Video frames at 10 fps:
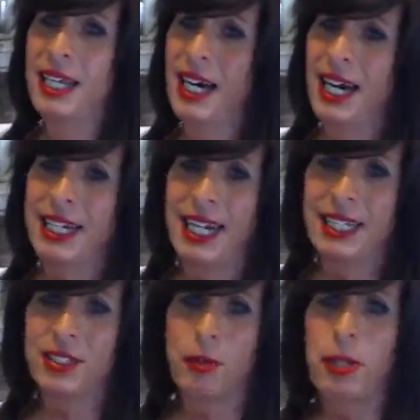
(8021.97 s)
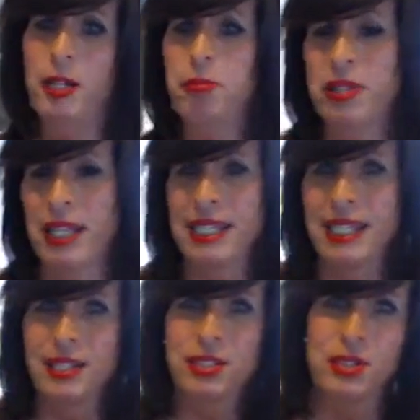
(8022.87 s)
I have got so many
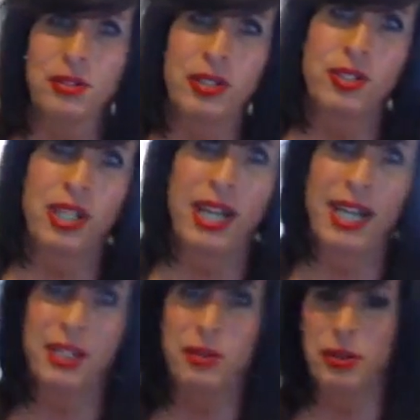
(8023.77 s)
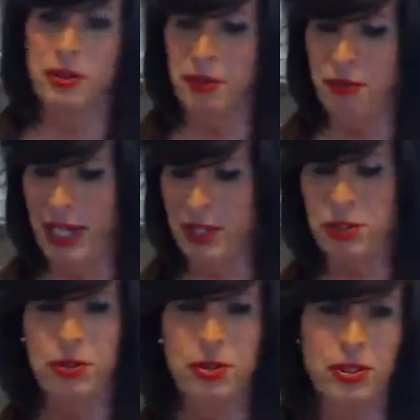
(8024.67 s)
playlists on the channel of
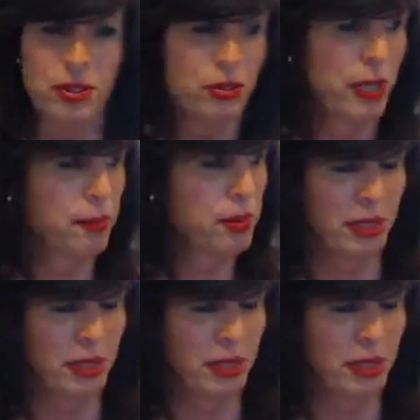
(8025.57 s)
adventures and trips